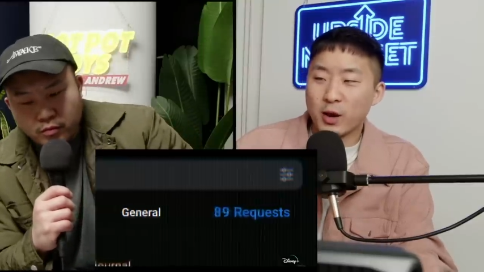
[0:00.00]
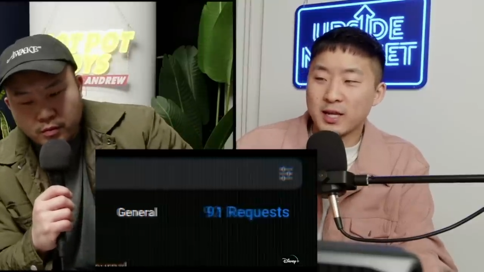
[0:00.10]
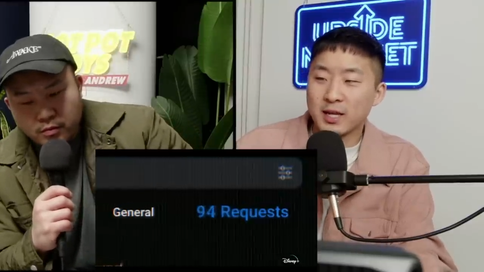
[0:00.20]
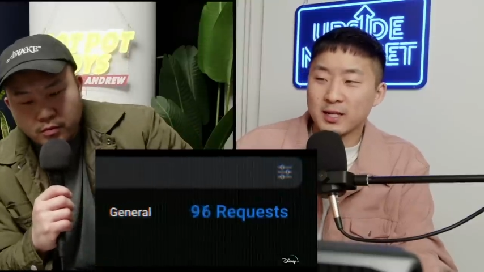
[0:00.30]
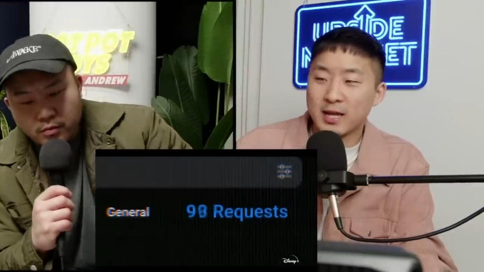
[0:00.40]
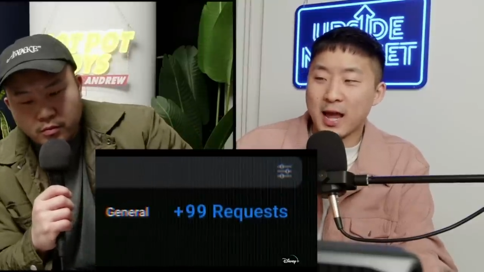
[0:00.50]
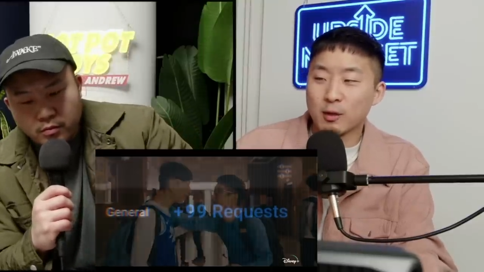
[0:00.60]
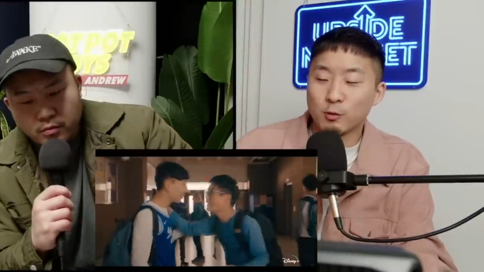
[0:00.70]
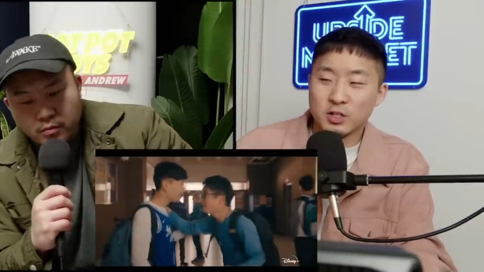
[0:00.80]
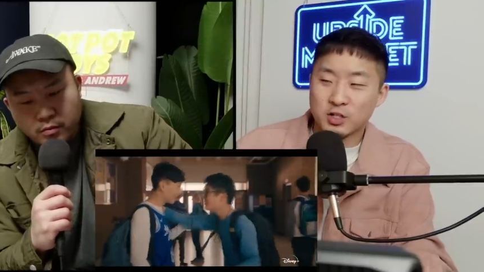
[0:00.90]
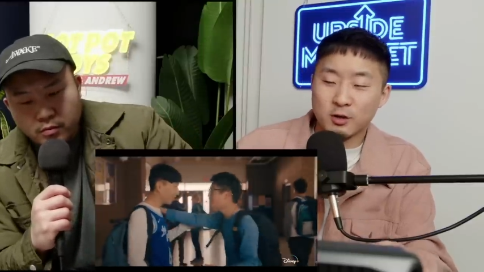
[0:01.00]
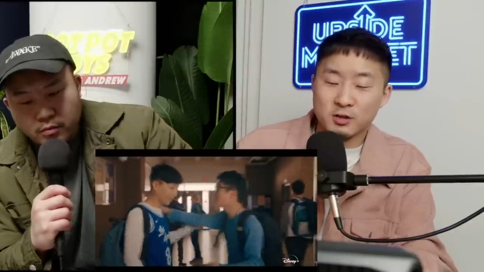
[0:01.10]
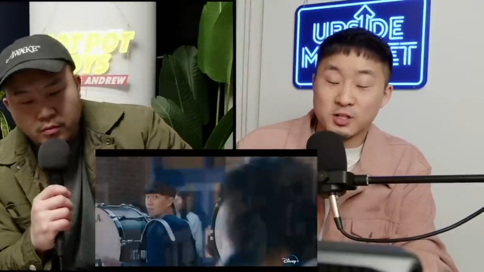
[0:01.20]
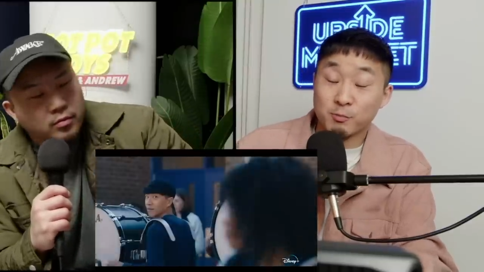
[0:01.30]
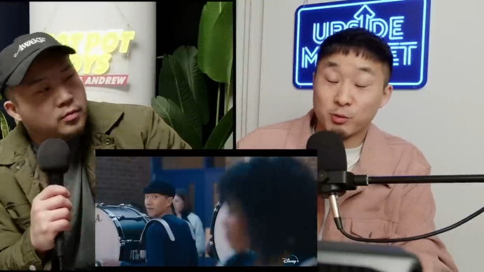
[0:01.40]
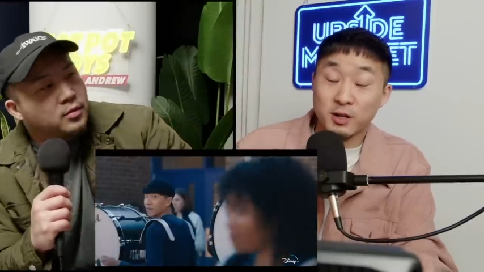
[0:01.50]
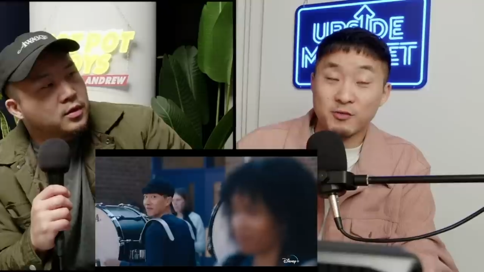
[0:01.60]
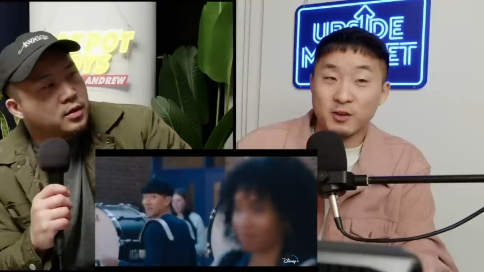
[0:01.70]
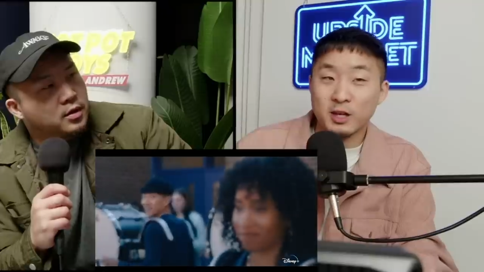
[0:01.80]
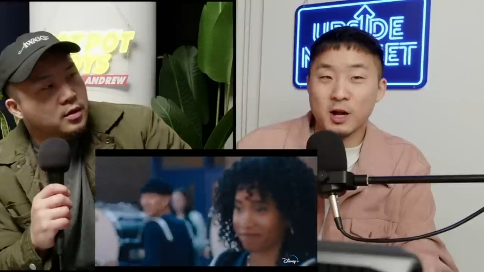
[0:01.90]
Speaker 1: breaking it down, which there are some pretty
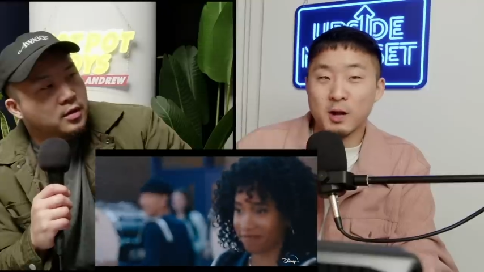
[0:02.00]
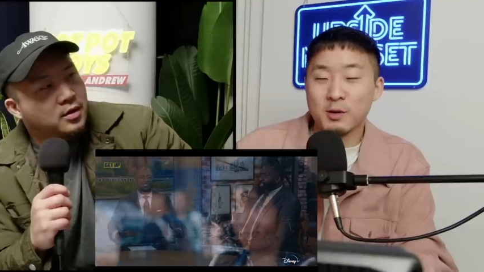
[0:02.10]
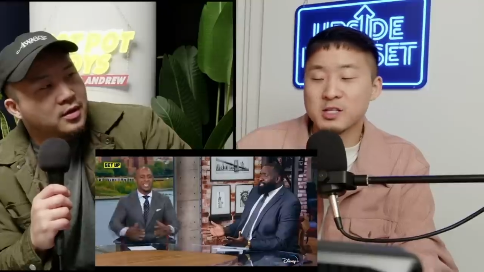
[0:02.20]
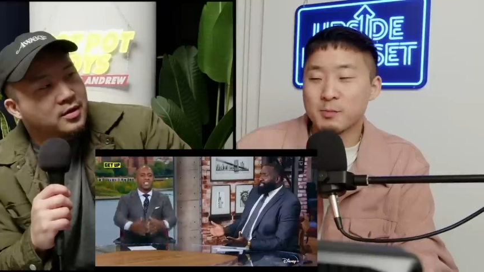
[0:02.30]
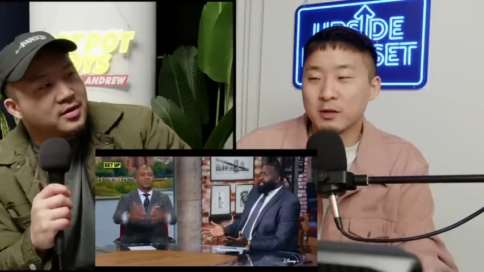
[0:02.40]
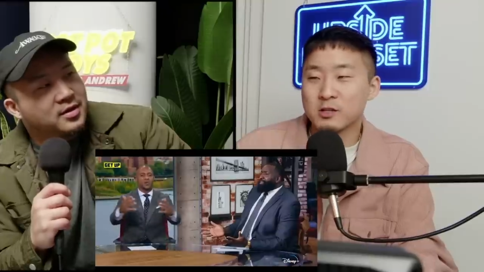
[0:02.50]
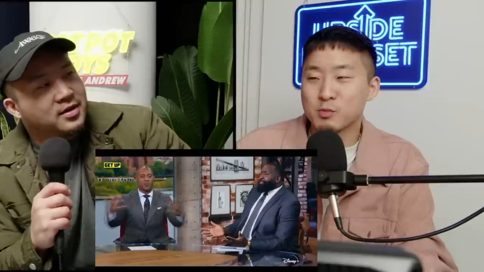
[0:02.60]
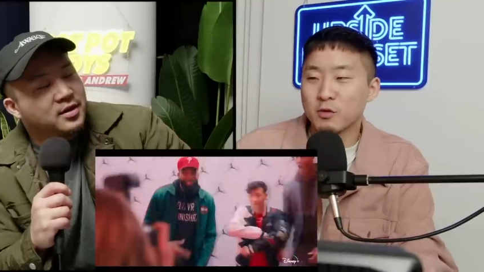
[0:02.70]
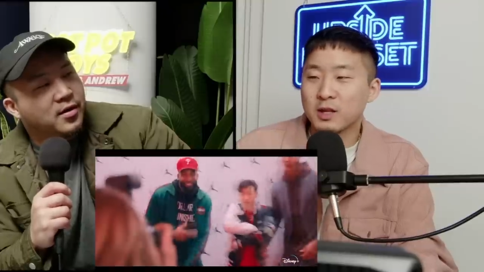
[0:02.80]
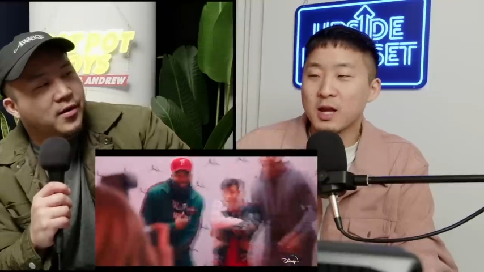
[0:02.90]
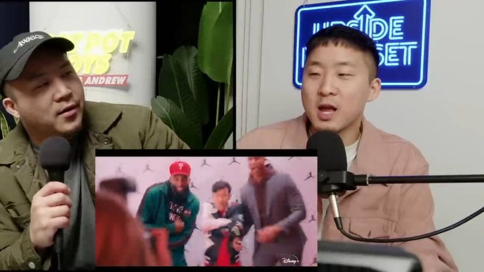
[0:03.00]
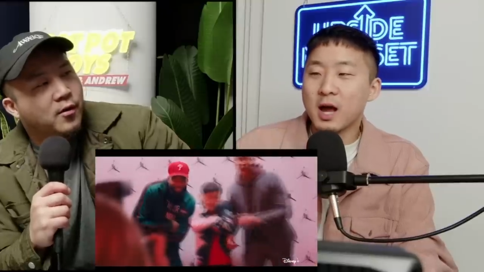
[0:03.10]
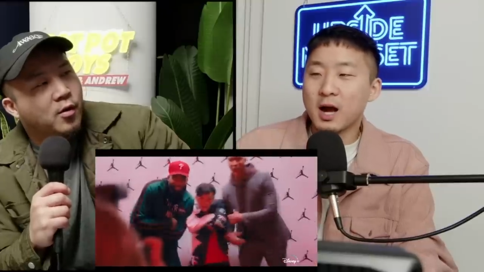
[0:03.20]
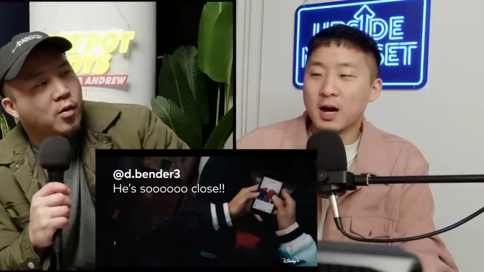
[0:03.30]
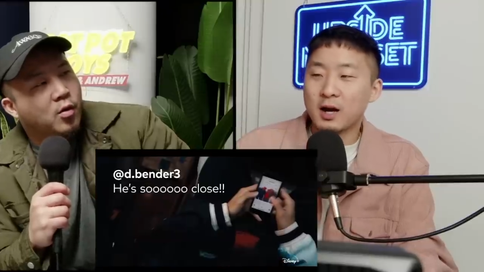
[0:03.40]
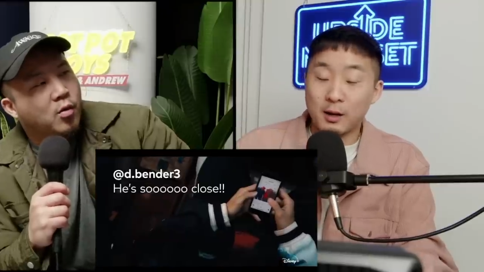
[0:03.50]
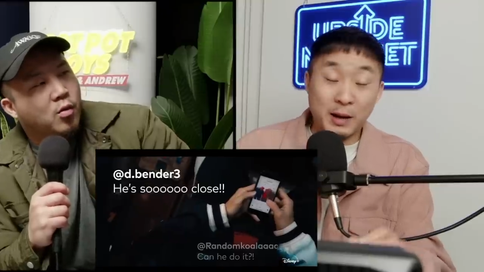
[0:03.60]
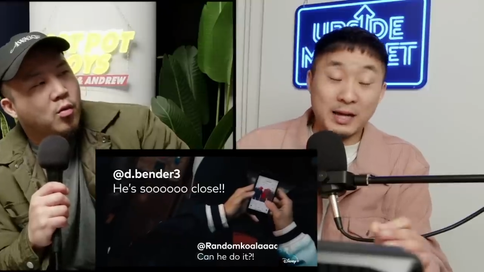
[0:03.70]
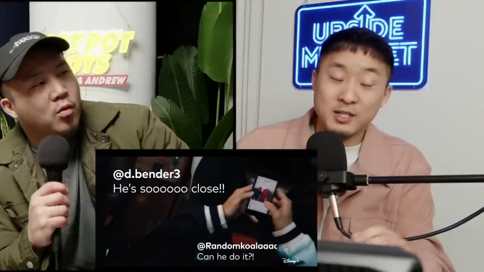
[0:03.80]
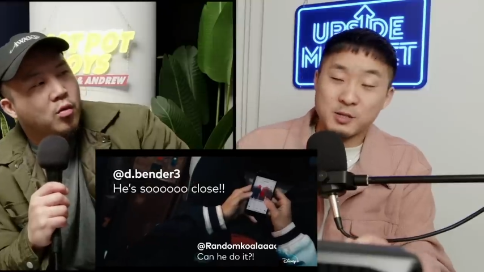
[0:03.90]
funny comments about this movie, uh,
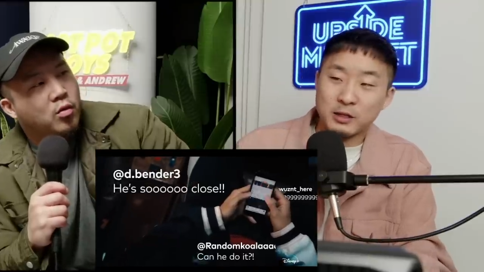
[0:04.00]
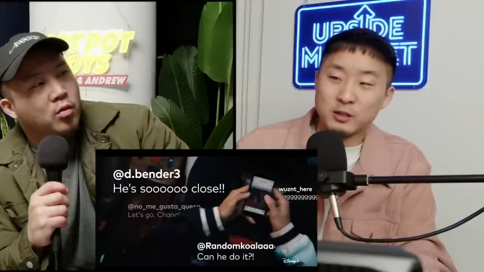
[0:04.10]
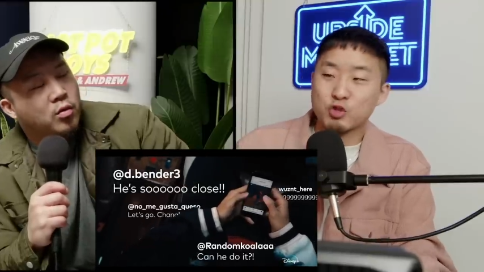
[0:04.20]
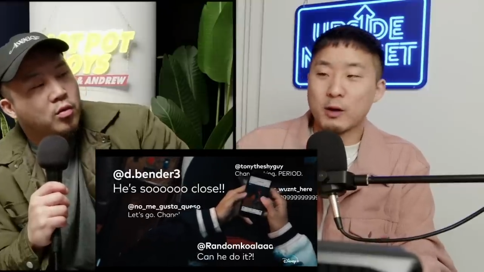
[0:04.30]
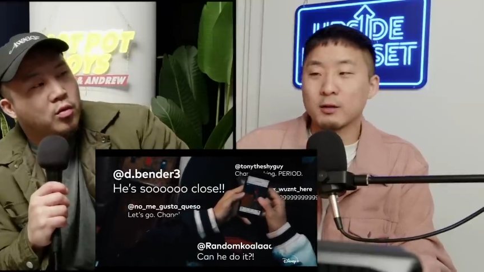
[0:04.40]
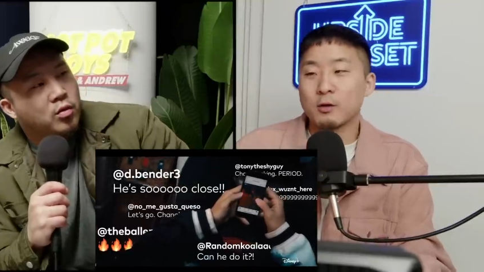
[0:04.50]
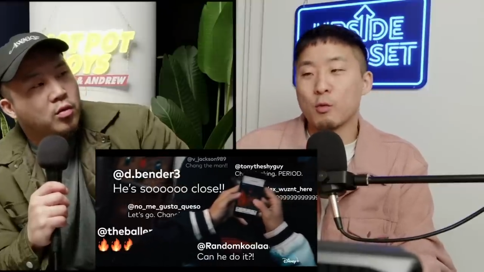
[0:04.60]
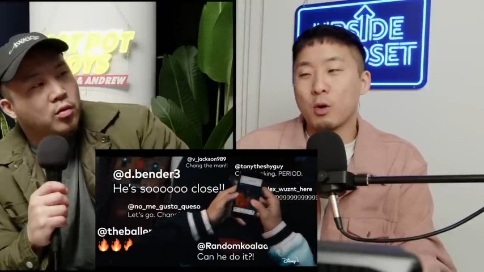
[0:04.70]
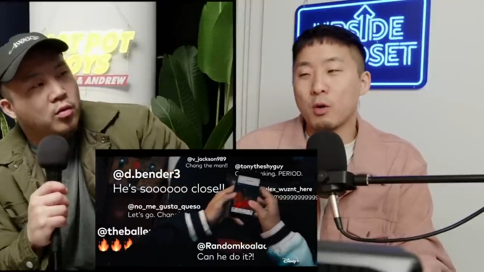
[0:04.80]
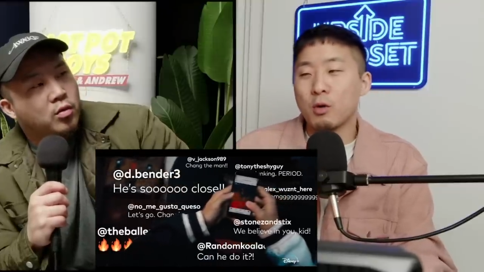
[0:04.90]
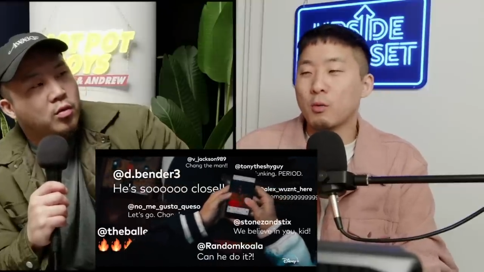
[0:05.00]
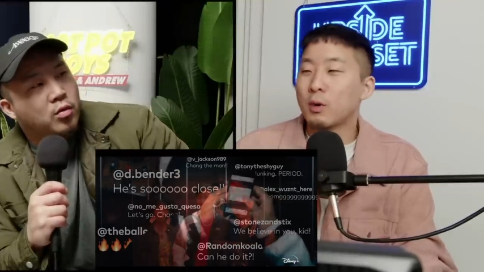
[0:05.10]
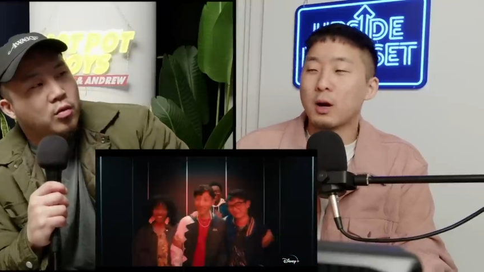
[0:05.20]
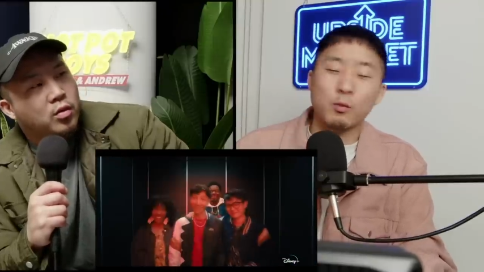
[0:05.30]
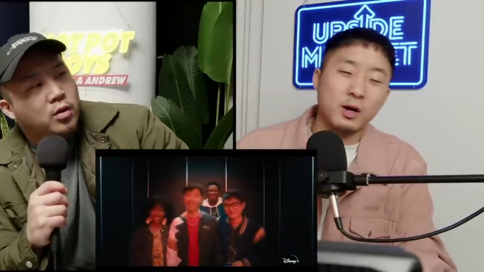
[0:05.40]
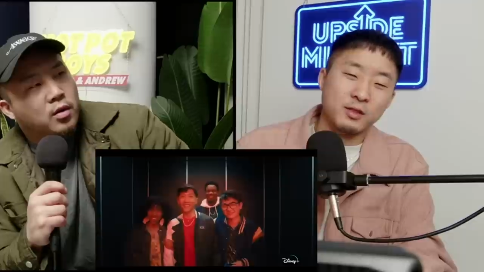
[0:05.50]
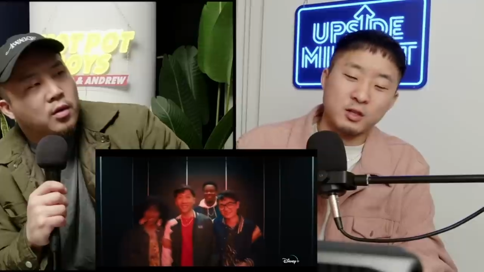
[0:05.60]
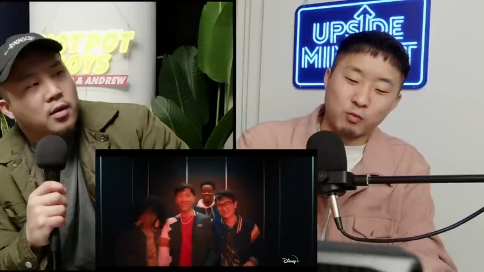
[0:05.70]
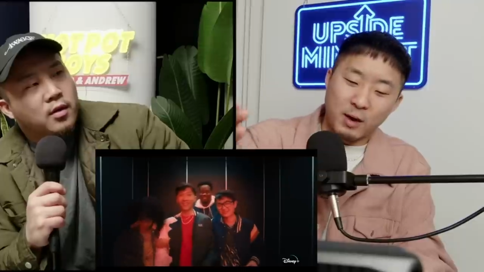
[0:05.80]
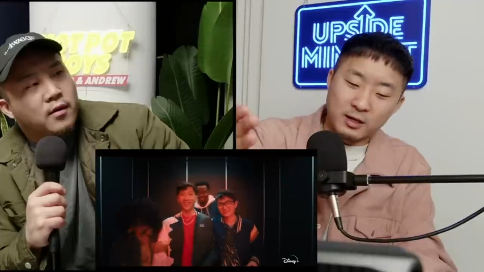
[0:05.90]
about at least about the trailer. Whoa, what, what did the
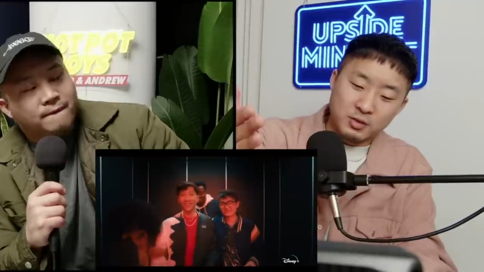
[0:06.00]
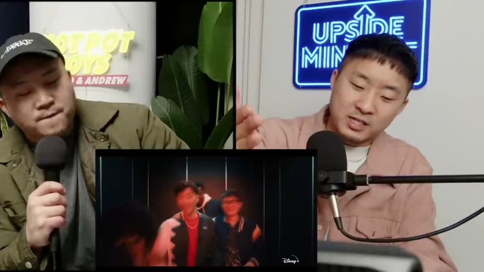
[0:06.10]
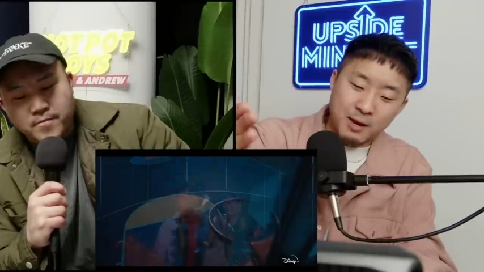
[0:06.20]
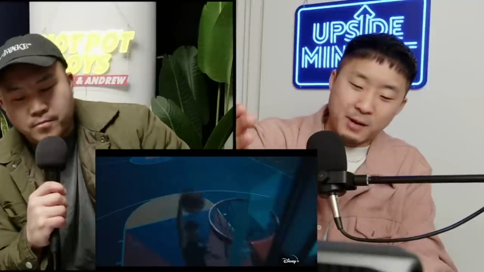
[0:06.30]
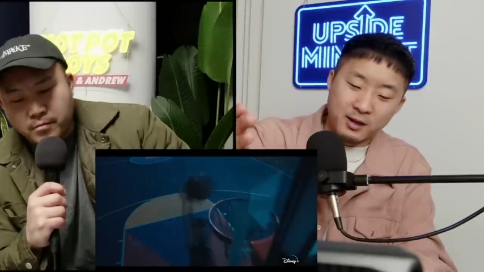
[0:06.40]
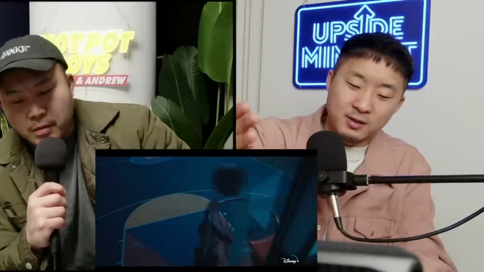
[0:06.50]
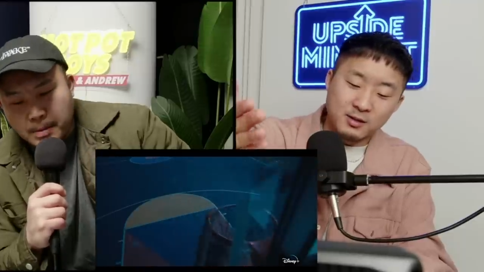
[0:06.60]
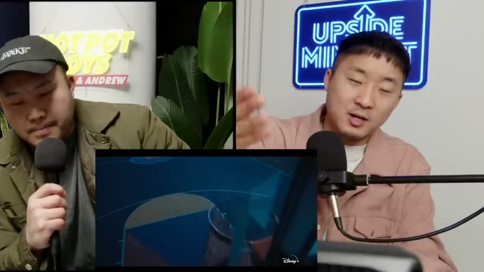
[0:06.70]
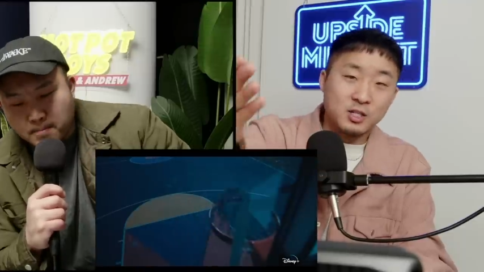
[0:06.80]
director say about it?